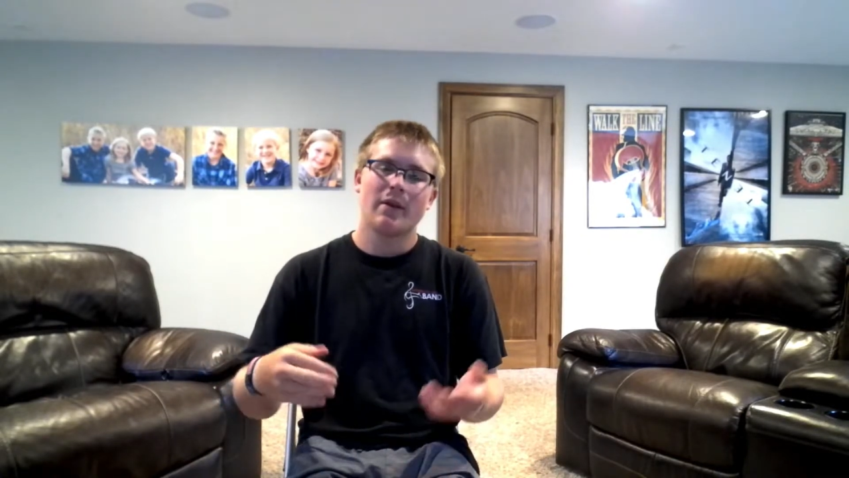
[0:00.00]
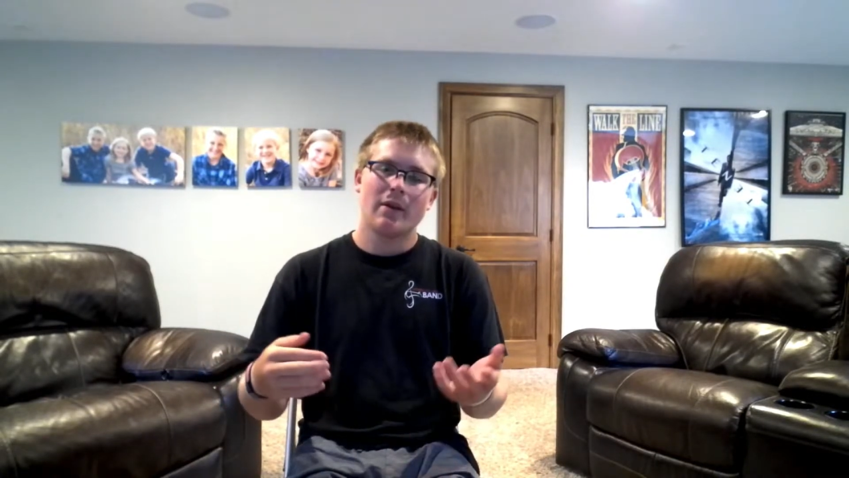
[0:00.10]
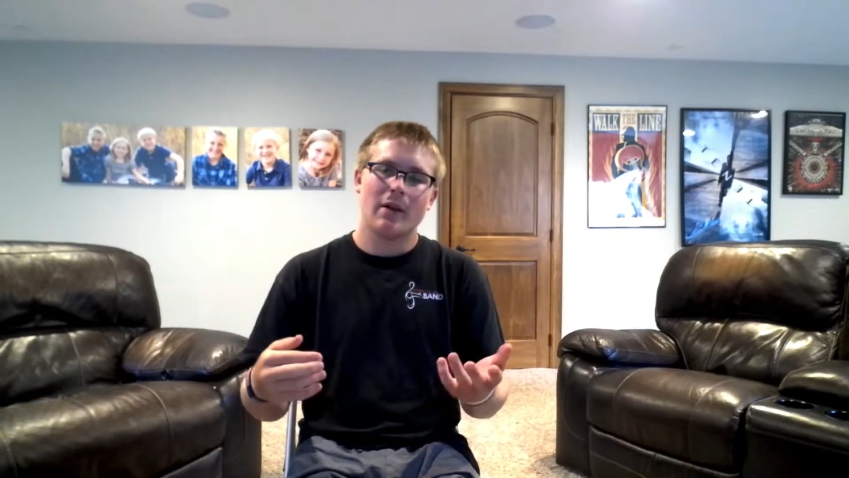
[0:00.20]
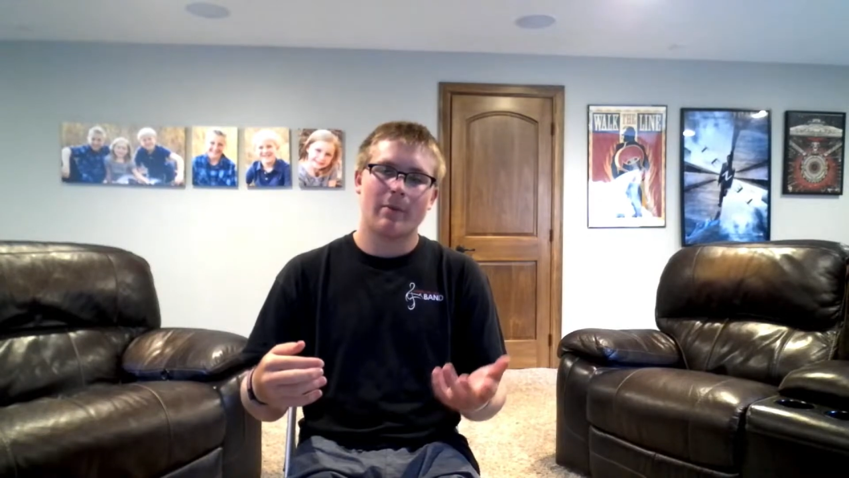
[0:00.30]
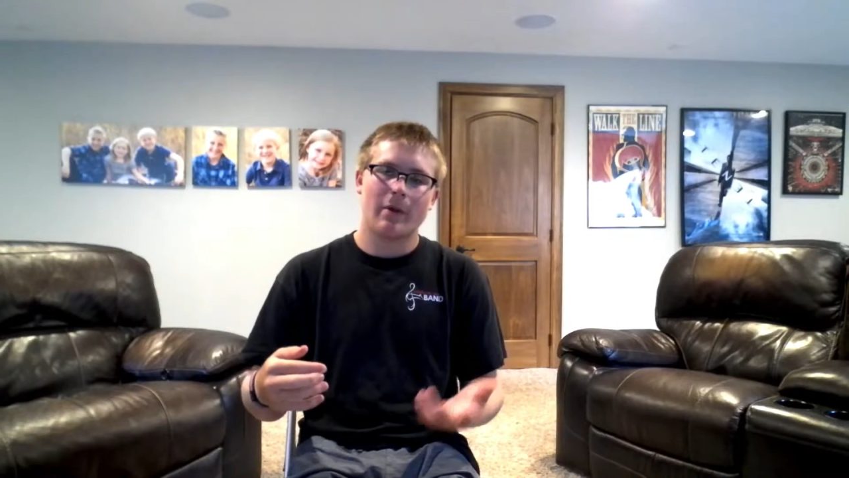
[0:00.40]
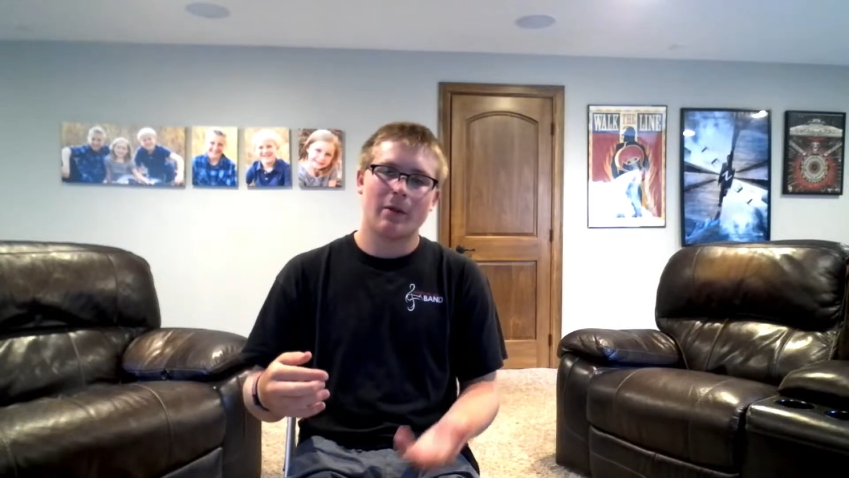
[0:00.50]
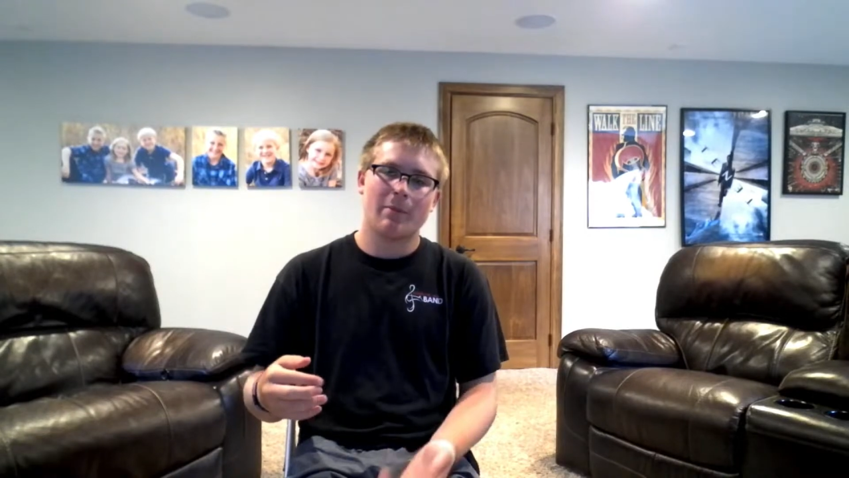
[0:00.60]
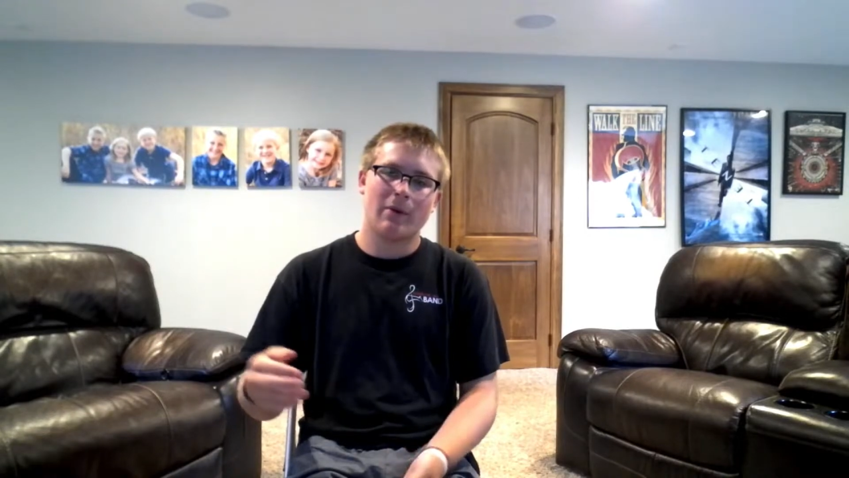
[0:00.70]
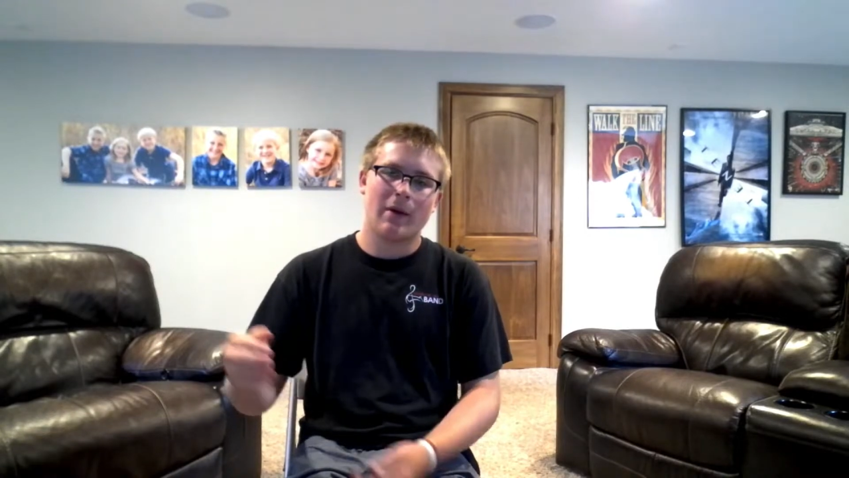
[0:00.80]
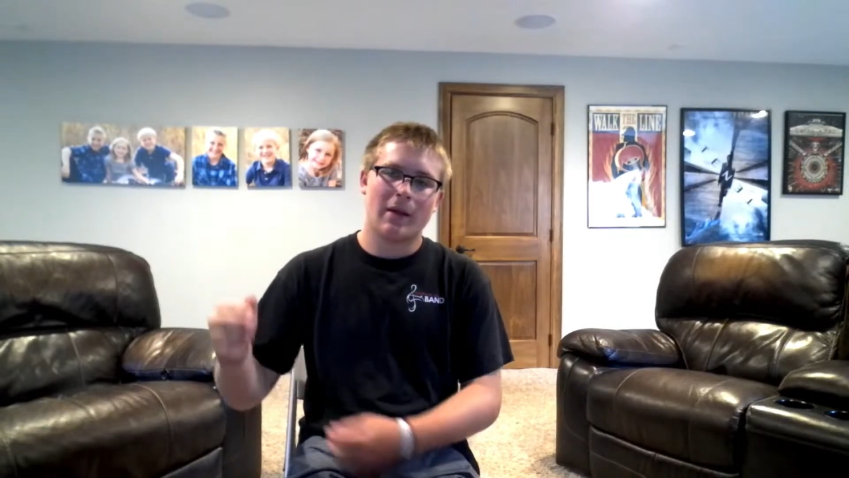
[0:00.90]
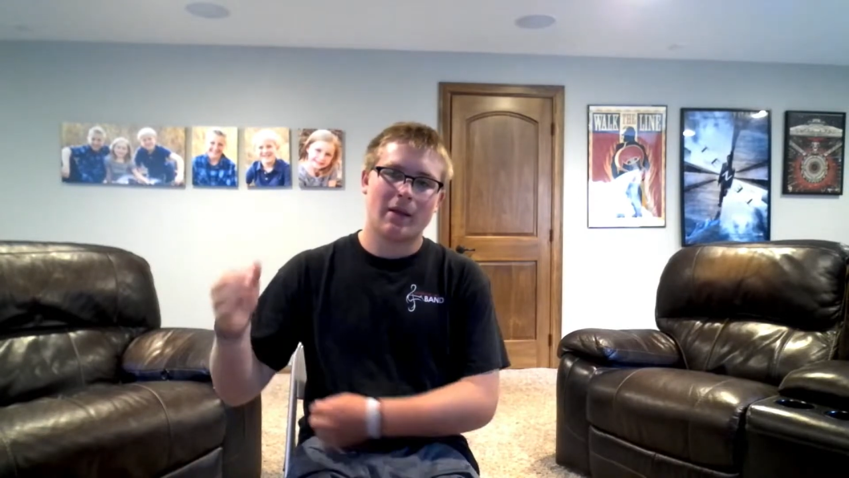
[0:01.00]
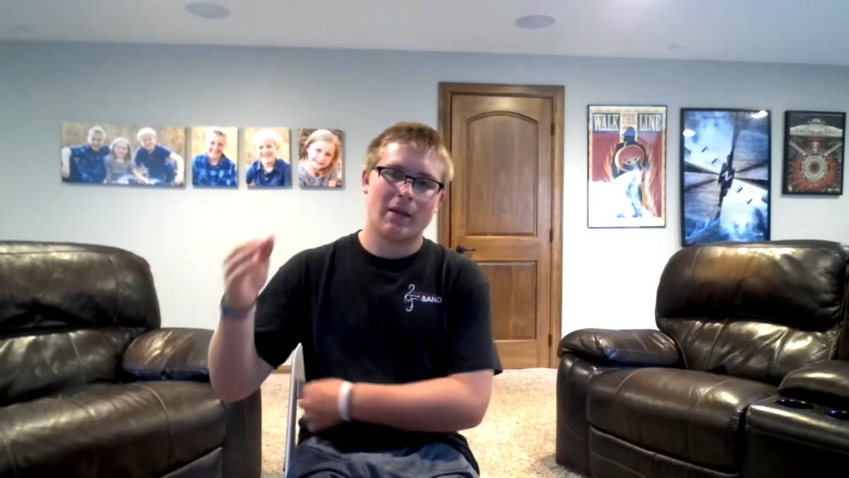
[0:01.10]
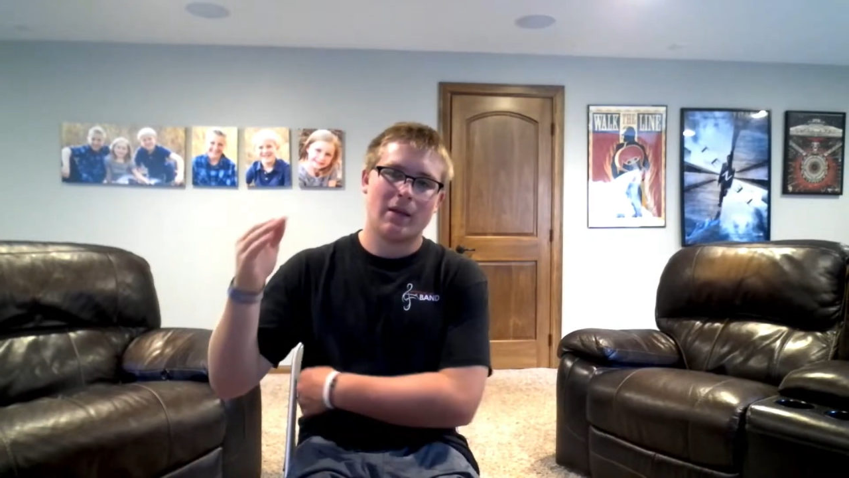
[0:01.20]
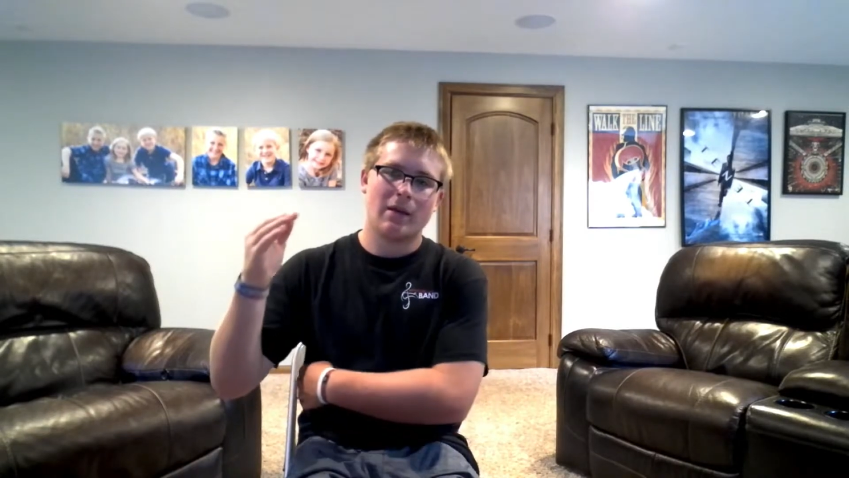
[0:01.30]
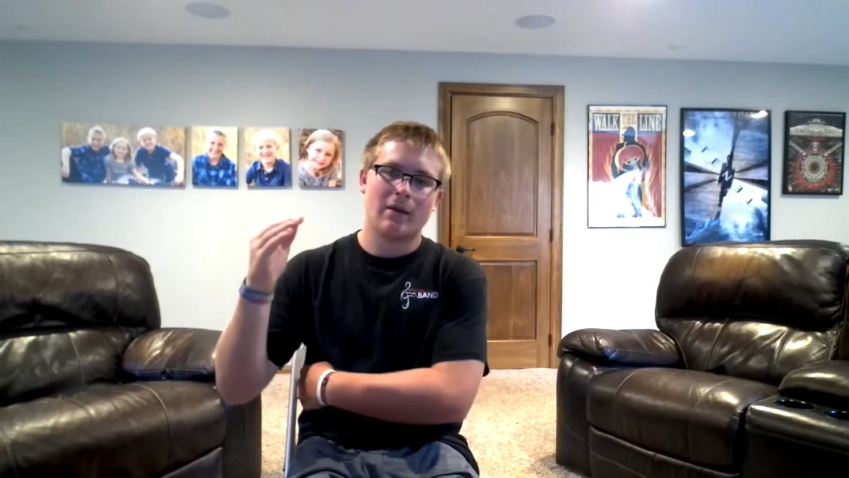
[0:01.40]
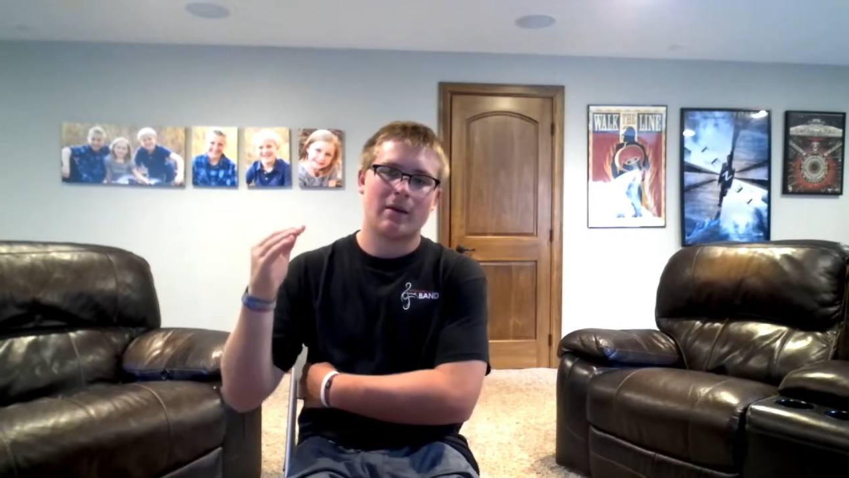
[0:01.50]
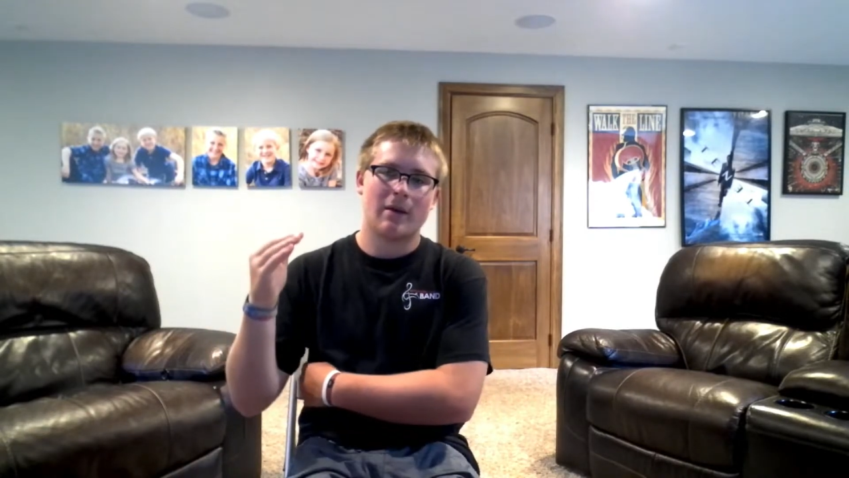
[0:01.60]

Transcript: not really, but you got the